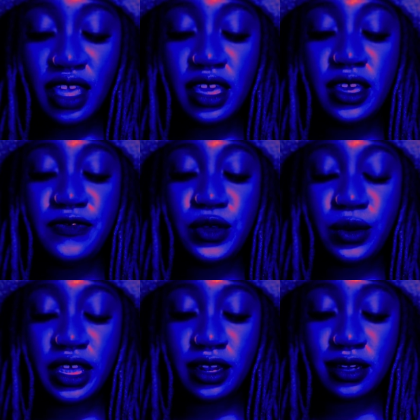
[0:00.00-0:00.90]
if you
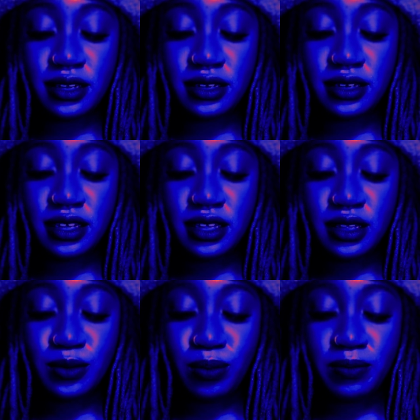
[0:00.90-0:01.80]
can
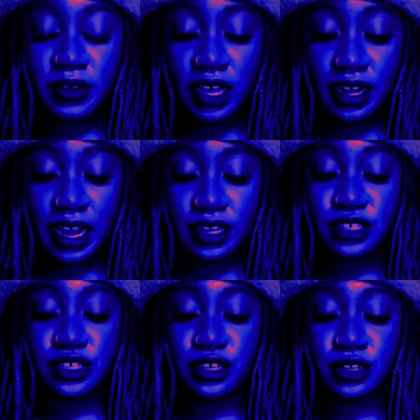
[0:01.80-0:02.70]
connect
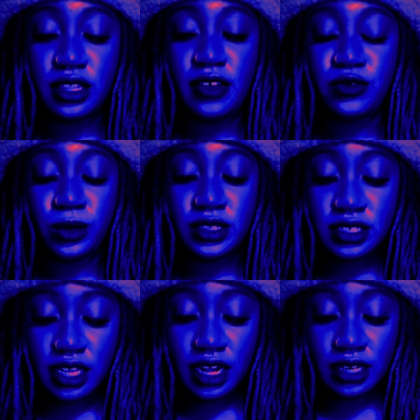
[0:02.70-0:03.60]
to your loved
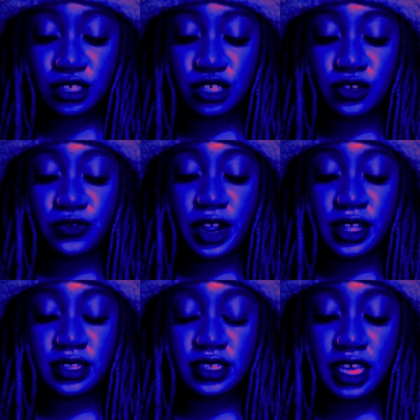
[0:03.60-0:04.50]
ones, connect to your
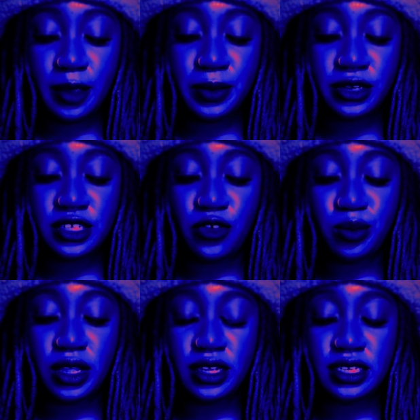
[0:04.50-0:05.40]
friends, keep yourself
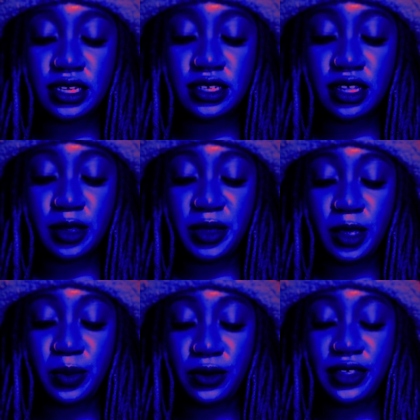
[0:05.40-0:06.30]
plugged into the
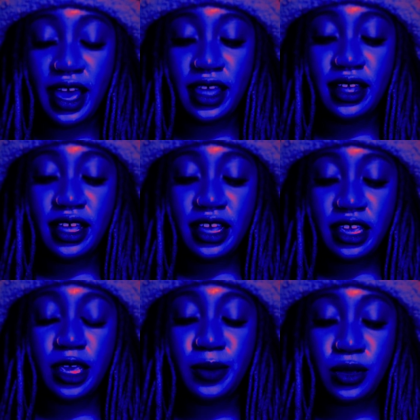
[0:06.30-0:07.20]
people that
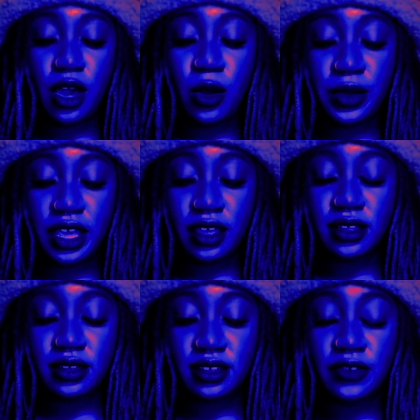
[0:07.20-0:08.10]
keep you going.
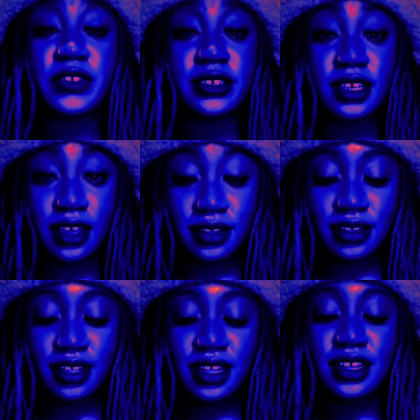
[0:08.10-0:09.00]
If you're
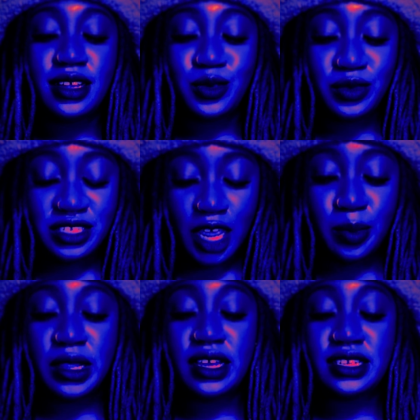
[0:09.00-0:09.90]
single, stay
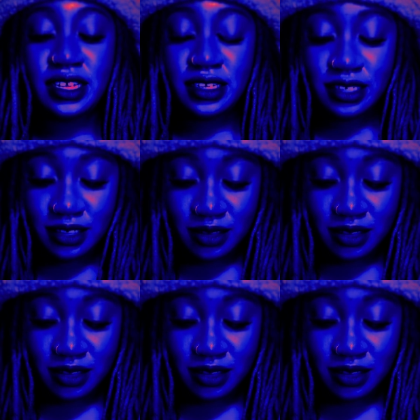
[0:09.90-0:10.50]
plugged in,